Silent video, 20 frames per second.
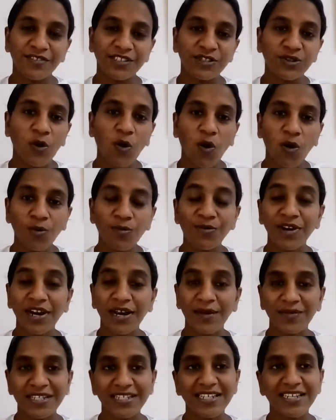with home
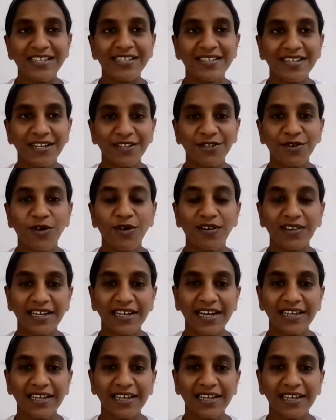remedies and all